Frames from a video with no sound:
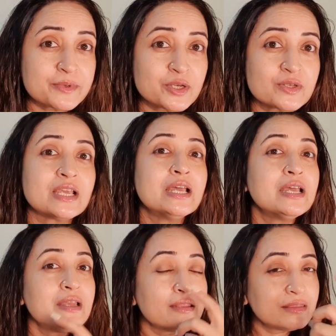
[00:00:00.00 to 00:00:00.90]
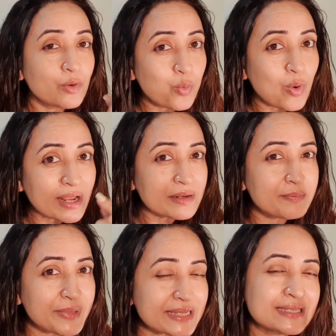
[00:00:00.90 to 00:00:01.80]
because the one
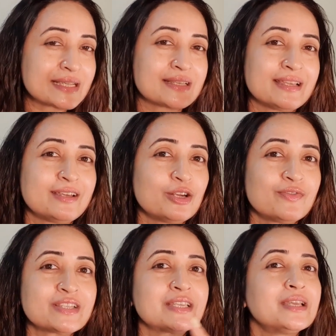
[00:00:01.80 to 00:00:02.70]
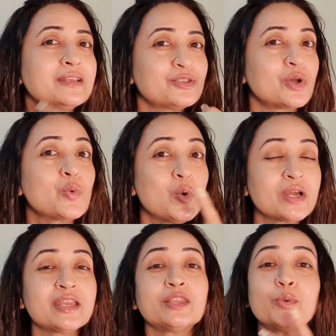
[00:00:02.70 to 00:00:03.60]
basic cycle of a skin is not
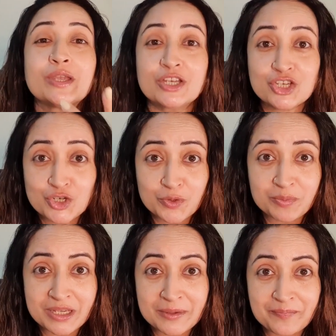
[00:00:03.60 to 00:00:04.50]
working the way it should be,